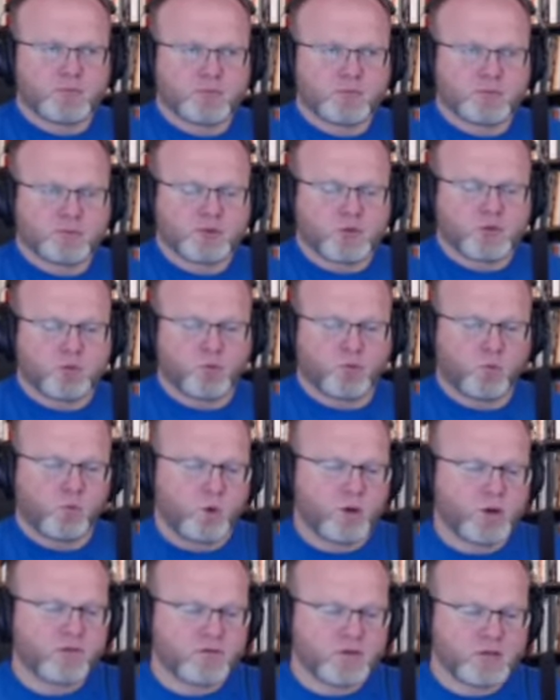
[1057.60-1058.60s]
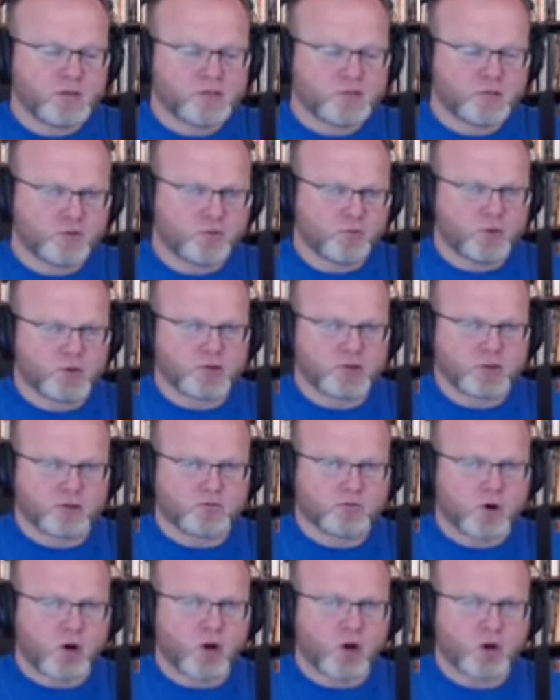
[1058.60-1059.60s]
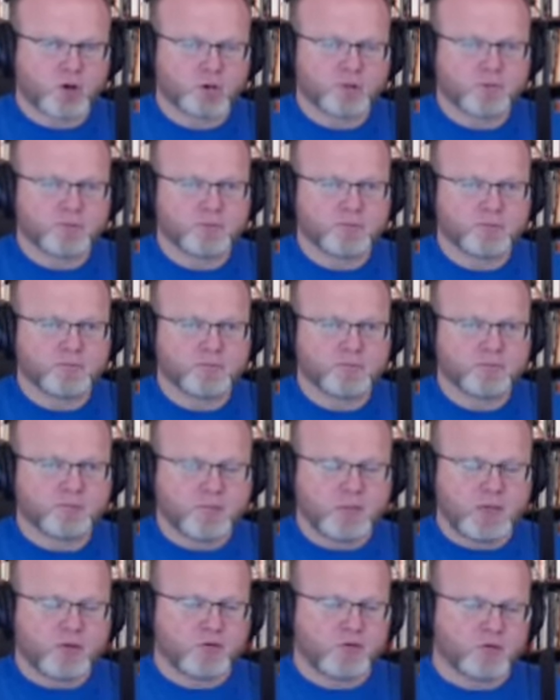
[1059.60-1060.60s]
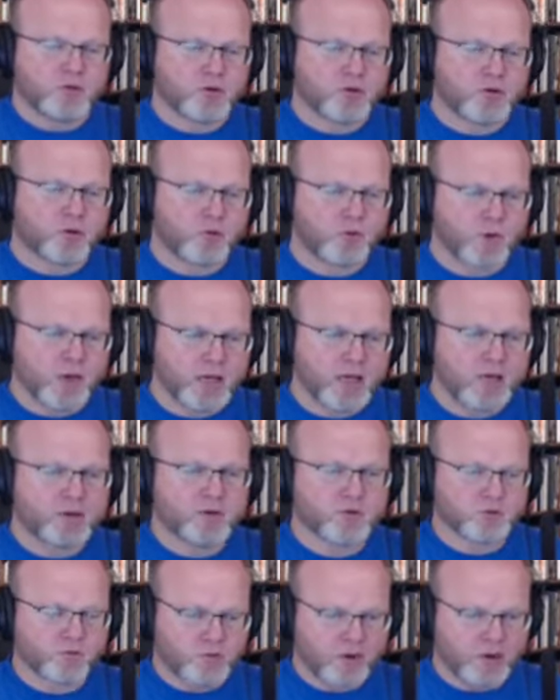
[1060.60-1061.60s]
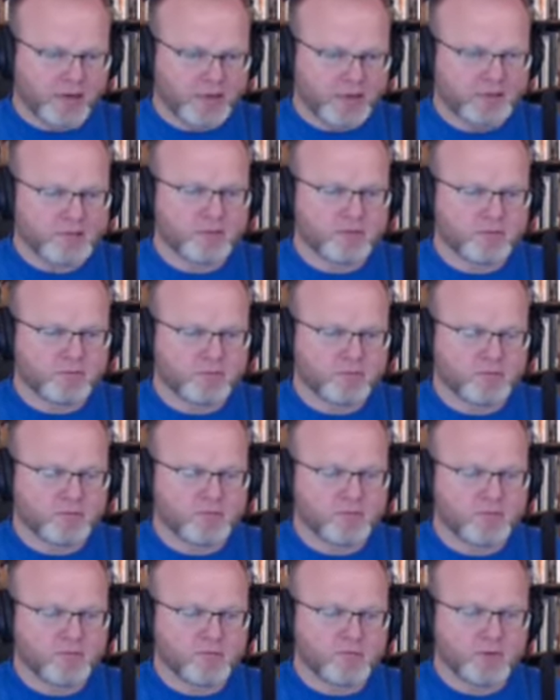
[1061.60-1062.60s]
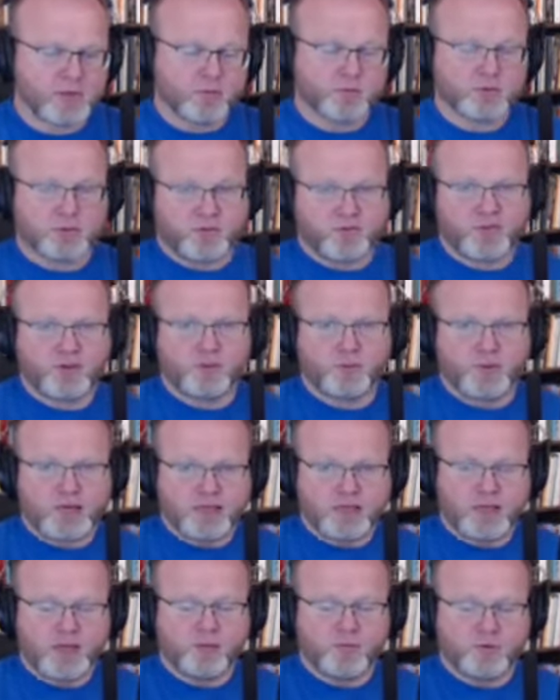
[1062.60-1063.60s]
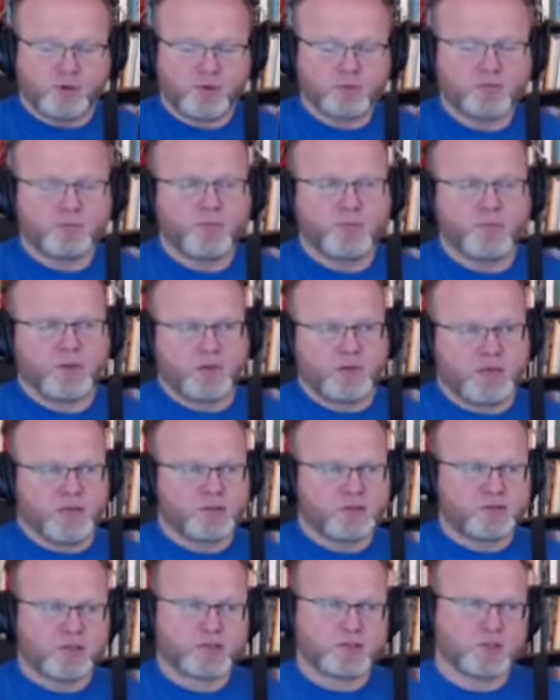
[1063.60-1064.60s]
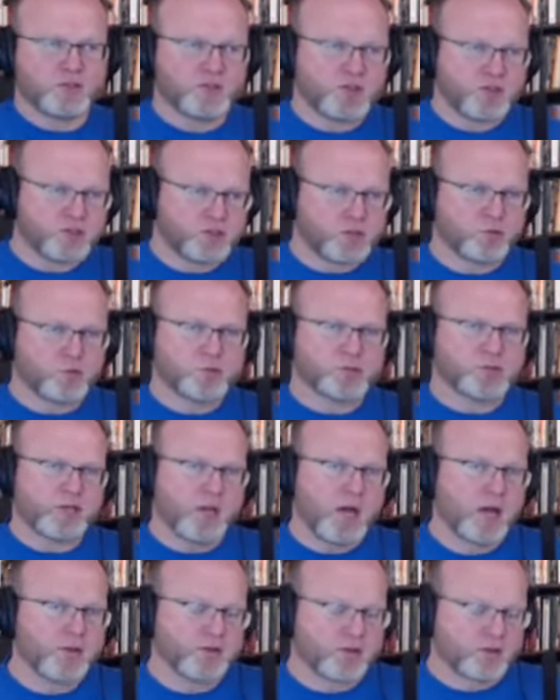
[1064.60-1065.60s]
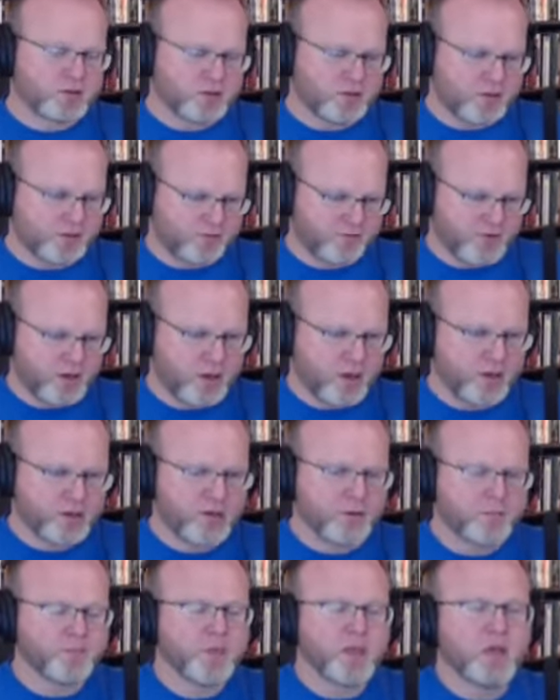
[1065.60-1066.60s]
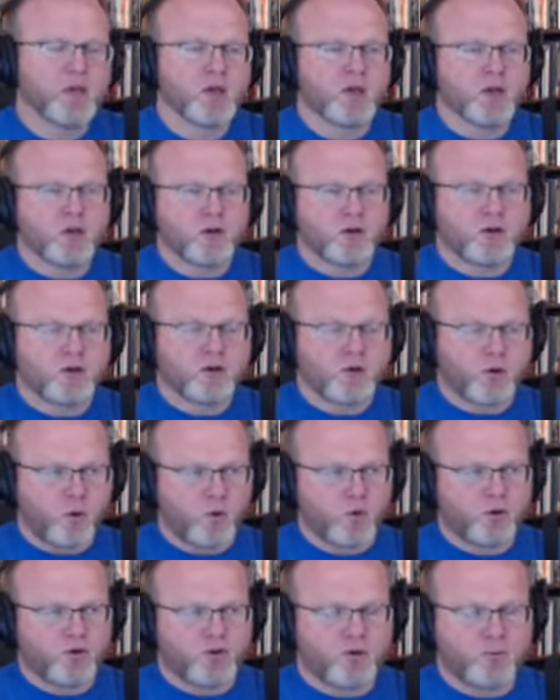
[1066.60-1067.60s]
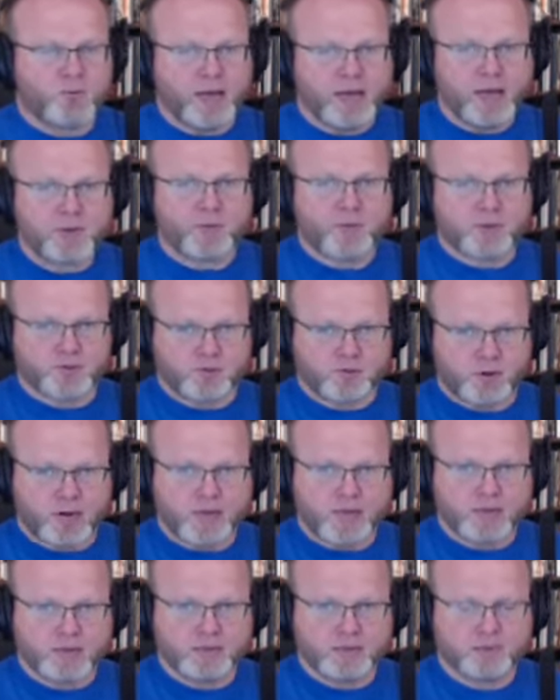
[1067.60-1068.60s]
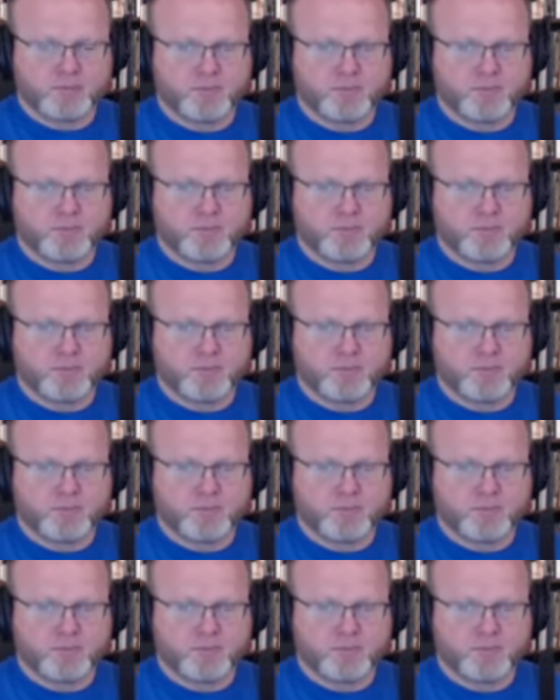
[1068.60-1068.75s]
So one of these two books is wrong. Either the Quran is right, that was revealed by Gabriel, and says that Jesus was not the Son of God, or the Bible is right,